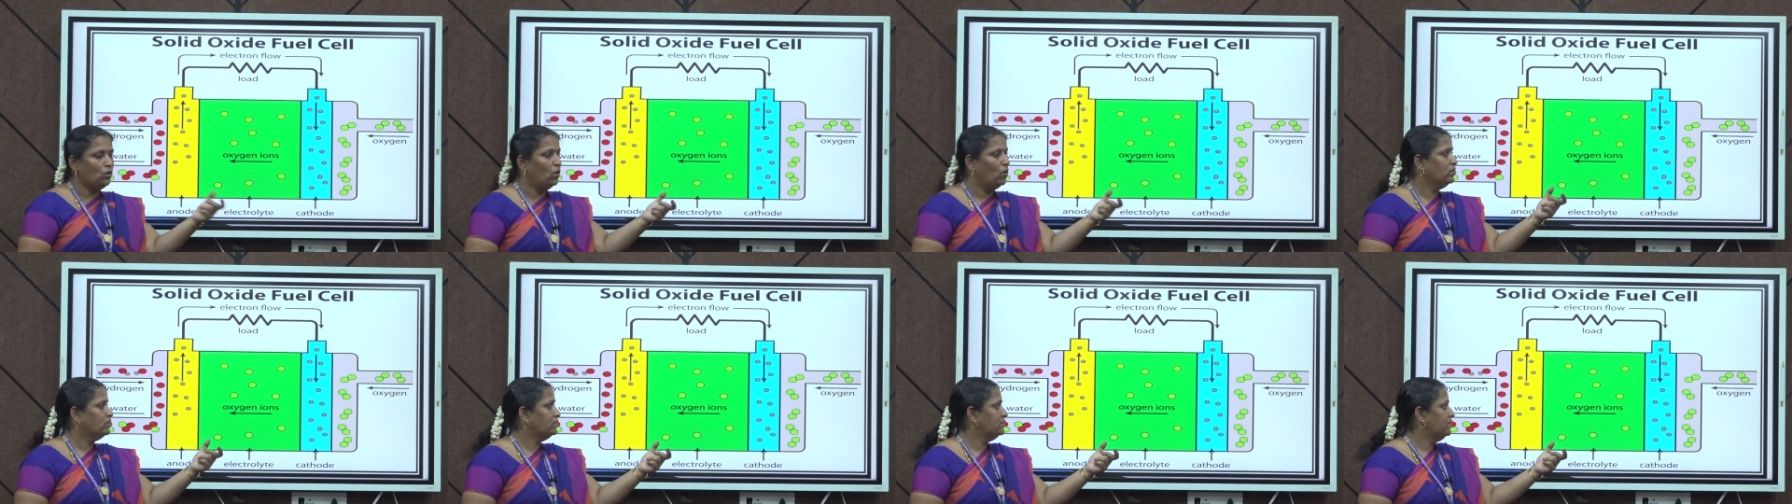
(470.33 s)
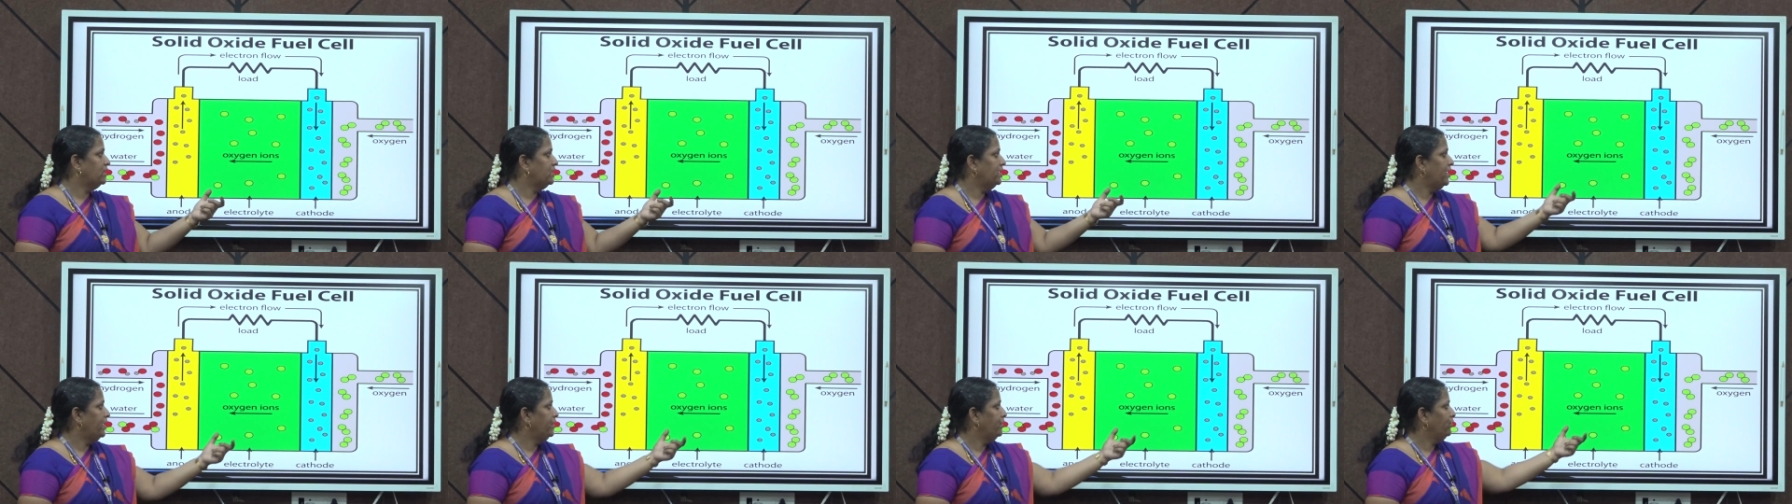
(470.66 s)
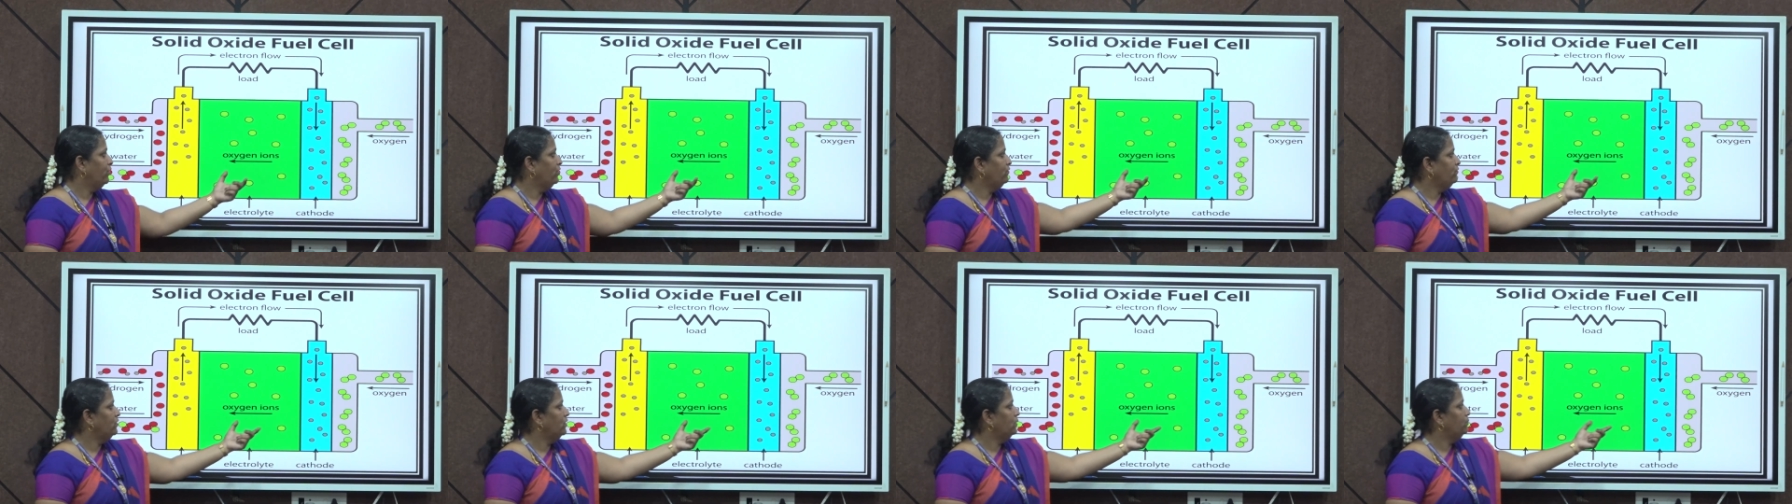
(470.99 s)
oxide
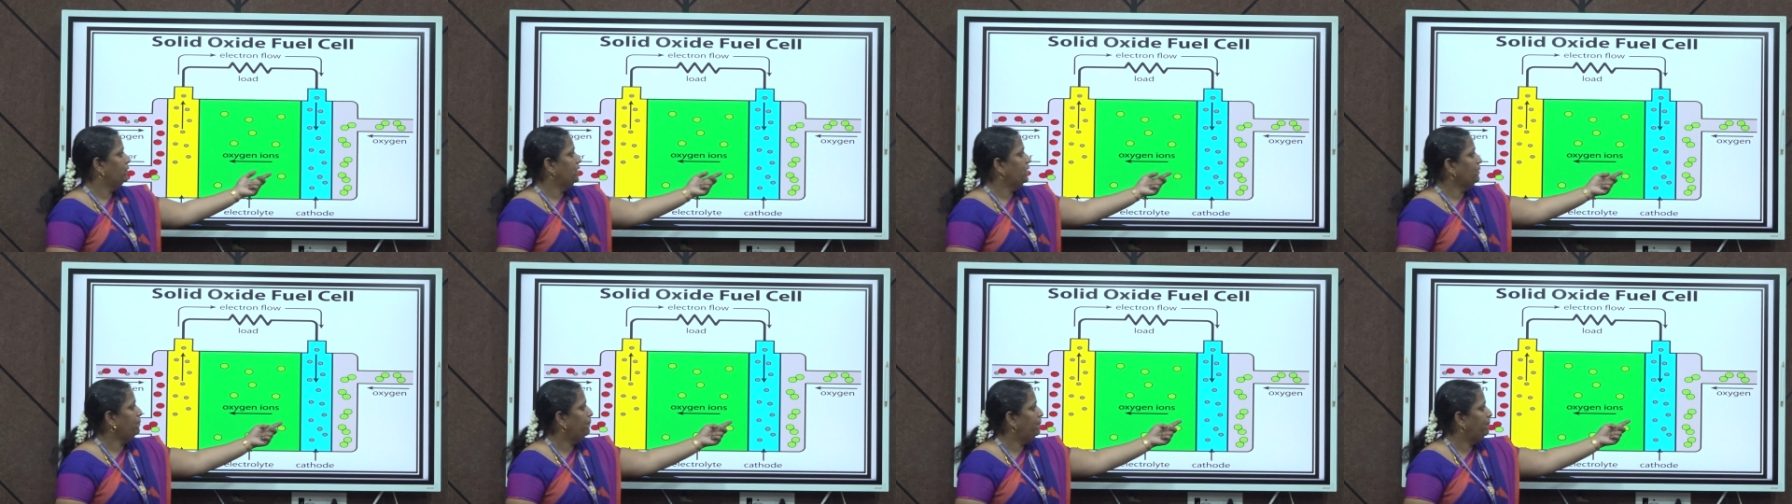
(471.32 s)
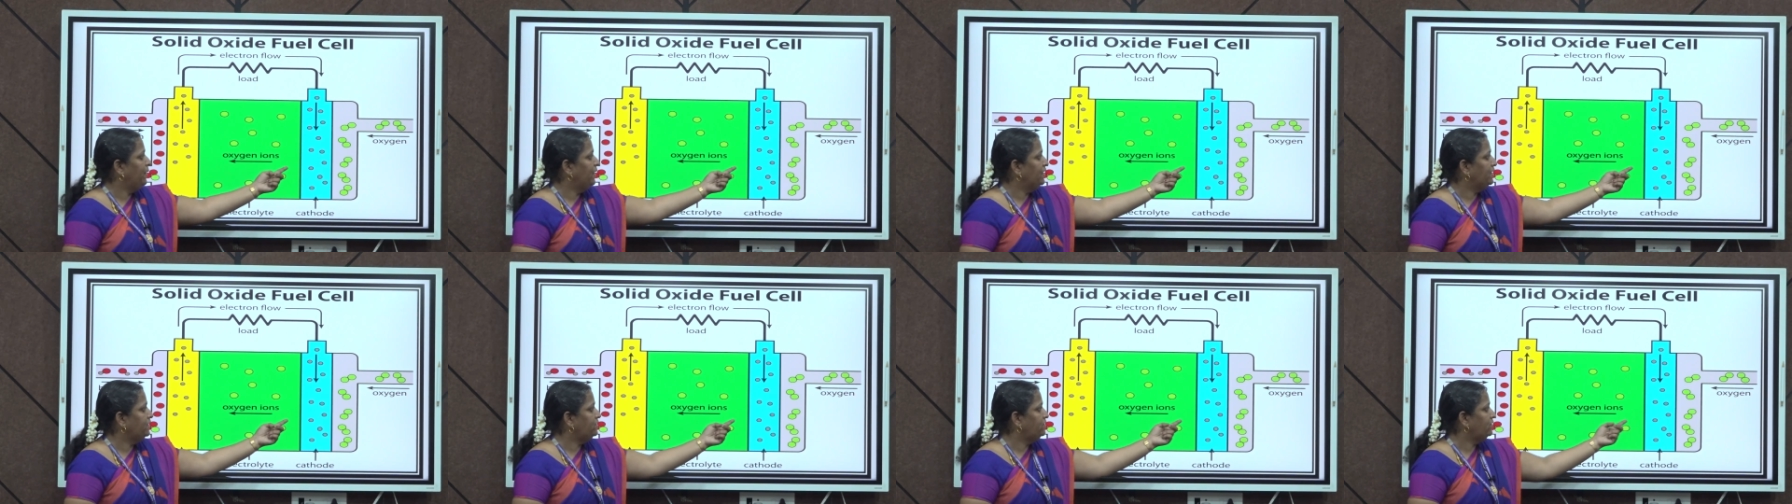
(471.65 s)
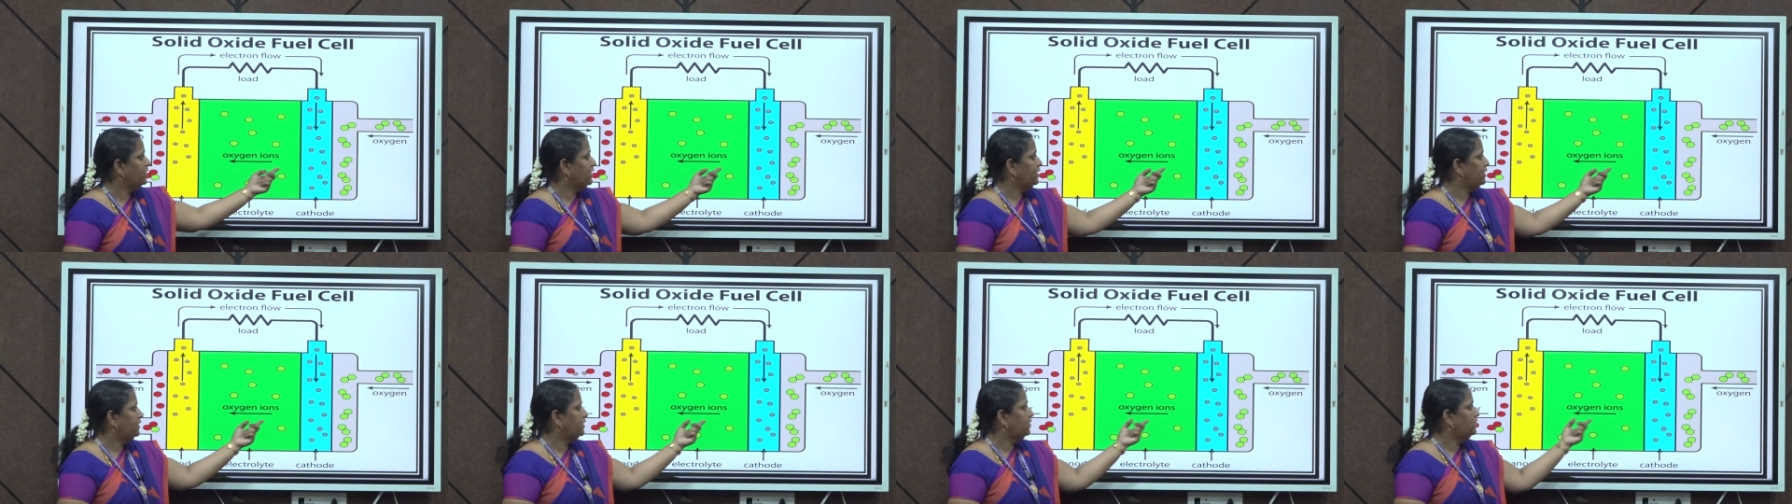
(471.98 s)
ion will be
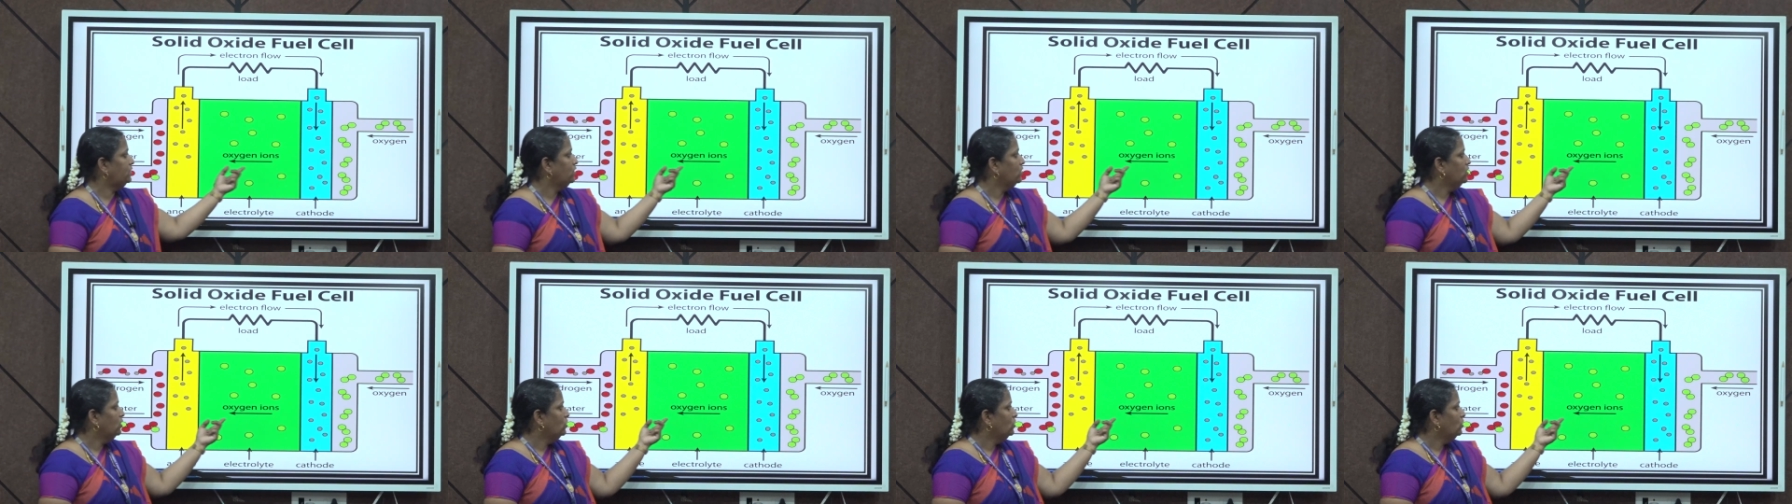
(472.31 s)
penetrated